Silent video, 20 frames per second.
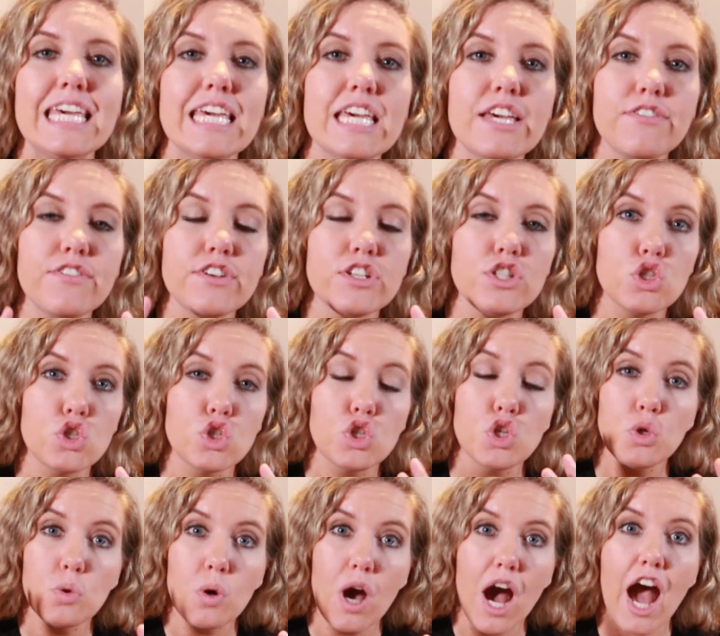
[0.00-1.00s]
If it's
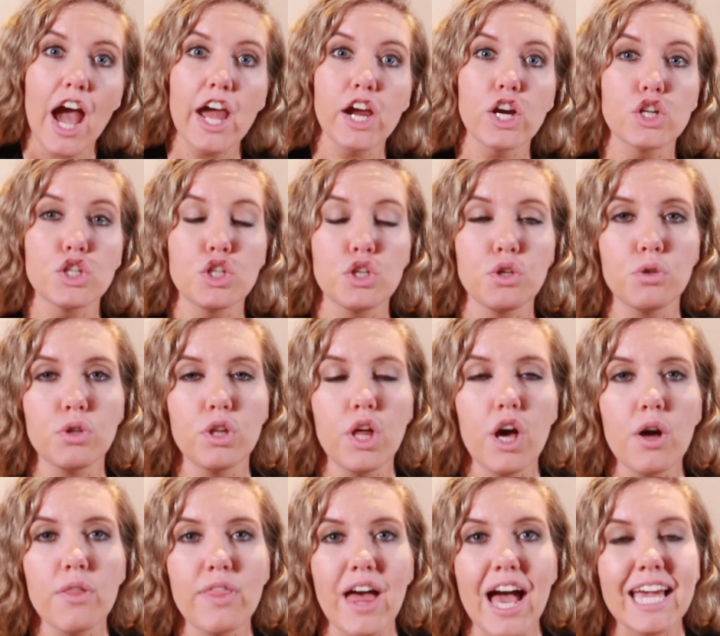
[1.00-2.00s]
too high or too
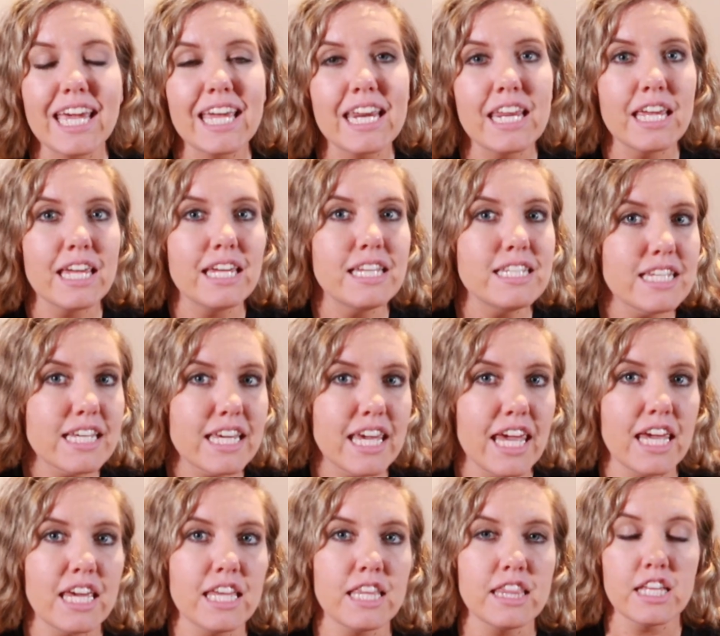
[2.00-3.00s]
low, that can
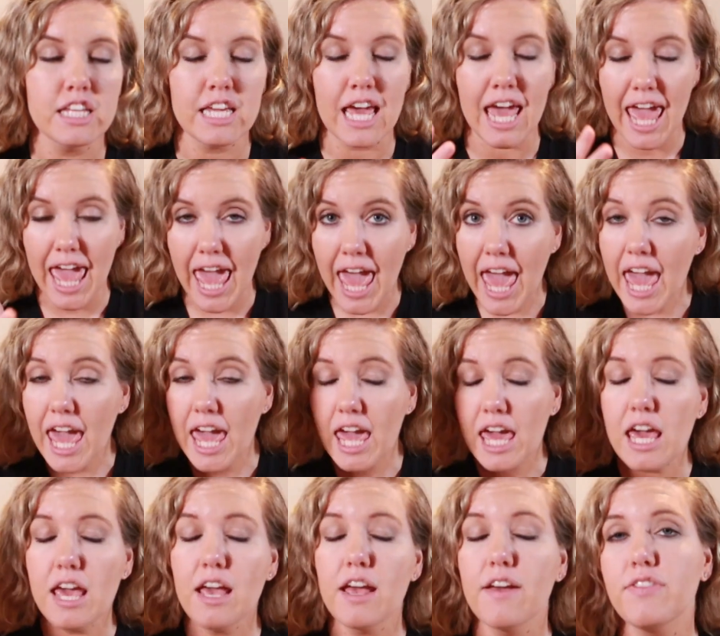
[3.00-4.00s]
indicate that
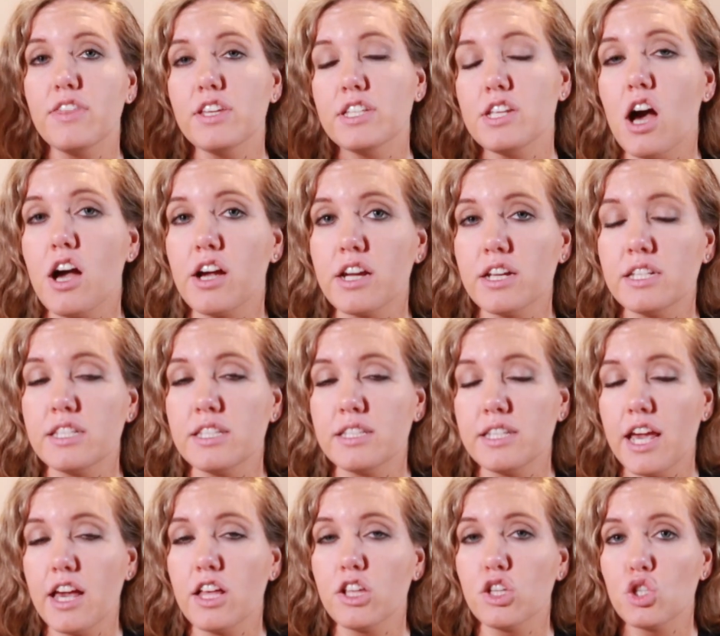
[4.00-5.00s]
A, if the dog's
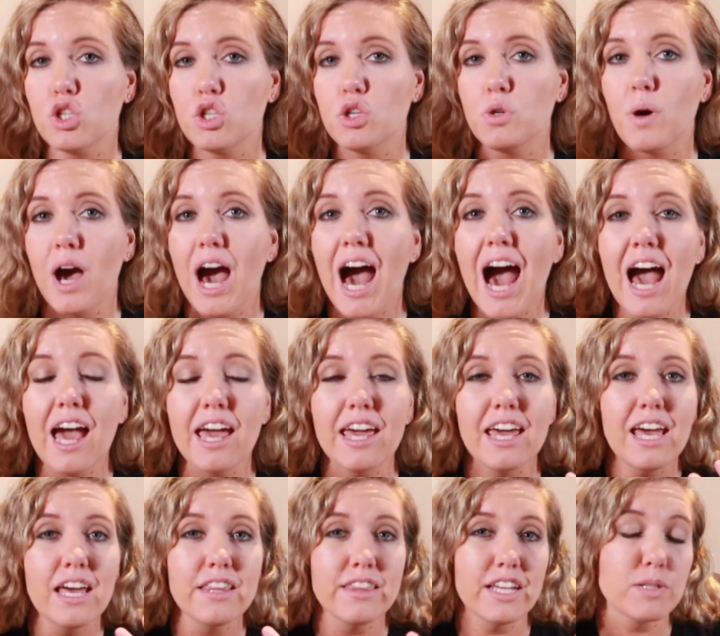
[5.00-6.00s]
tail is too
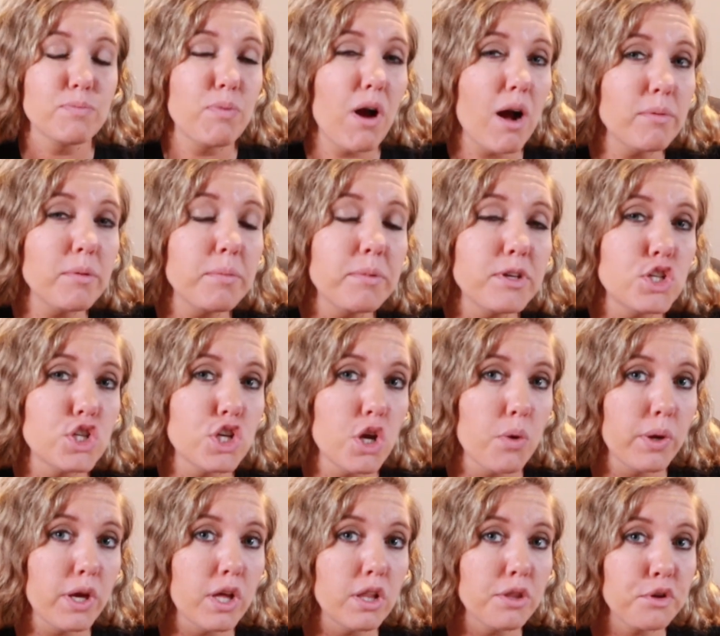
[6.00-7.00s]
high, that's probably
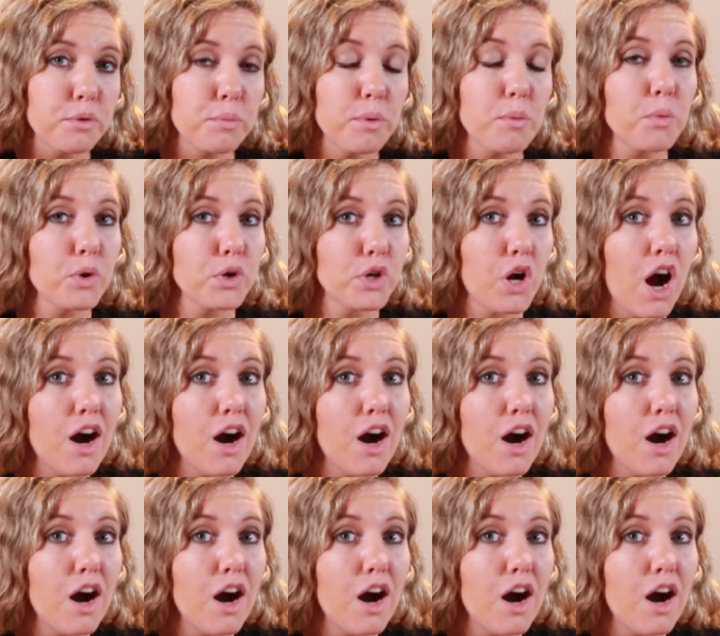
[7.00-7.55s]
showing a little bit more